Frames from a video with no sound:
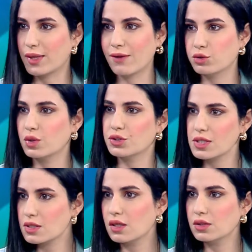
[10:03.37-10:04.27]
to
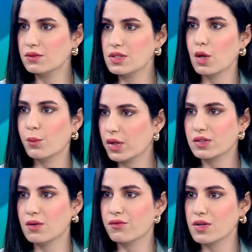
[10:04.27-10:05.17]
register to visit, book
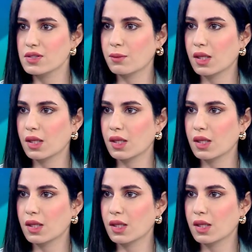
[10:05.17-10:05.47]
or something?